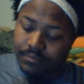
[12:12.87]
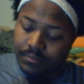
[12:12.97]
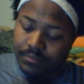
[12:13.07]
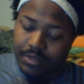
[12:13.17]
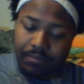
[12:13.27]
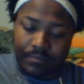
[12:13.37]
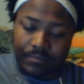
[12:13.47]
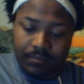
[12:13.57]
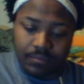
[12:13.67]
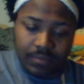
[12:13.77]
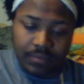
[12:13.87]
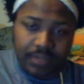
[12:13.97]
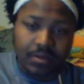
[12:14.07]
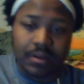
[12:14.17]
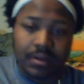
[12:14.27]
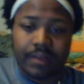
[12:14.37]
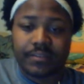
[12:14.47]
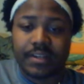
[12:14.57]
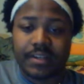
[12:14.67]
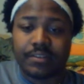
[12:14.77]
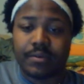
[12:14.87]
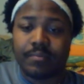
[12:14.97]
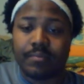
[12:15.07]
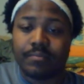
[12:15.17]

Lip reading: So, that's all I gotta say to it.